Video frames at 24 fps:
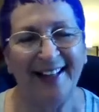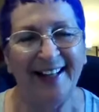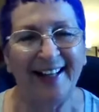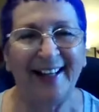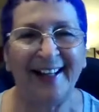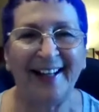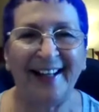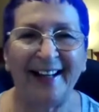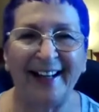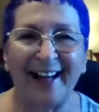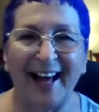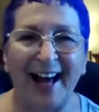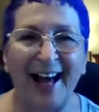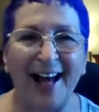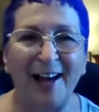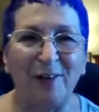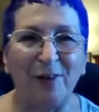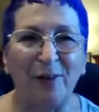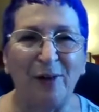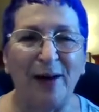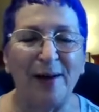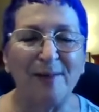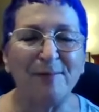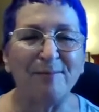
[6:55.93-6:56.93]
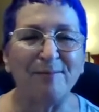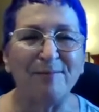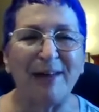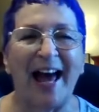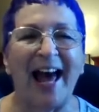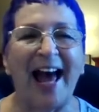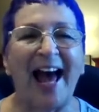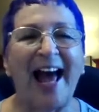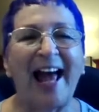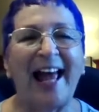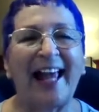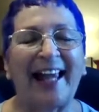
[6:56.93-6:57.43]
and I went
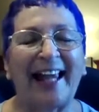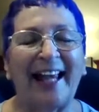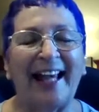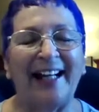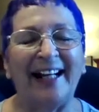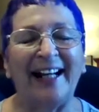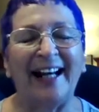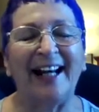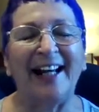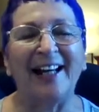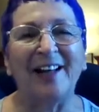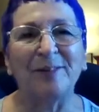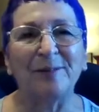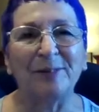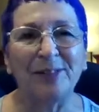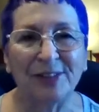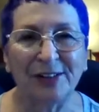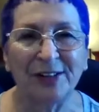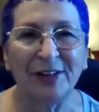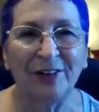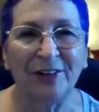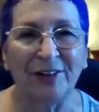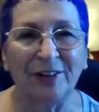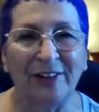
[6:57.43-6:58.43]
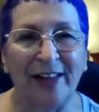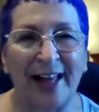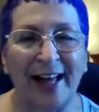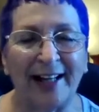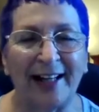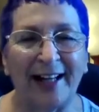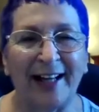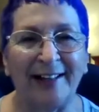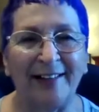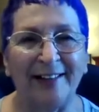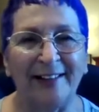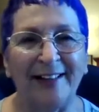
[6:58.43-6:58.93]
back, and I am so glad
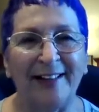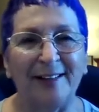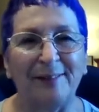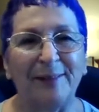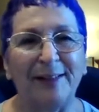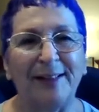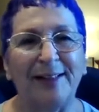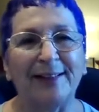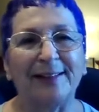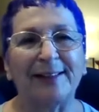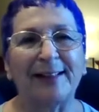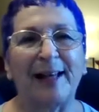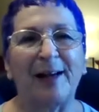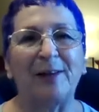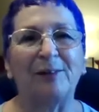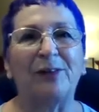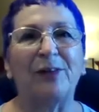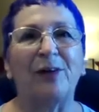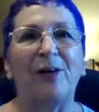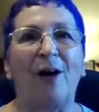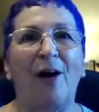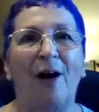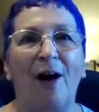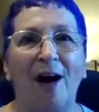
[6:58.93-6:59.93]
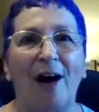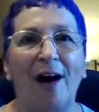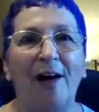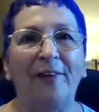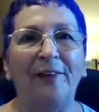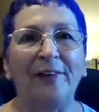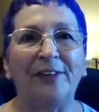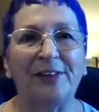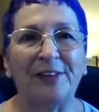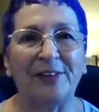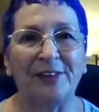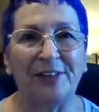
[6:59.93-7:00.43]
I did, because after all
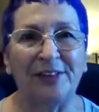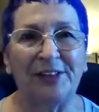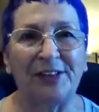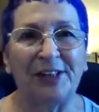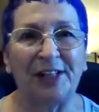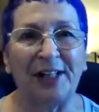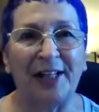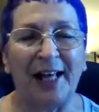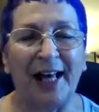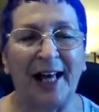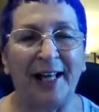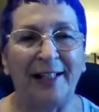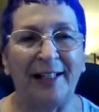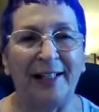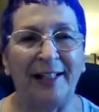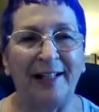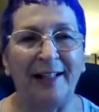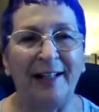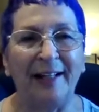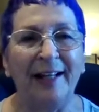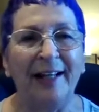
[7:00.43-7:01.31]
the searching I did,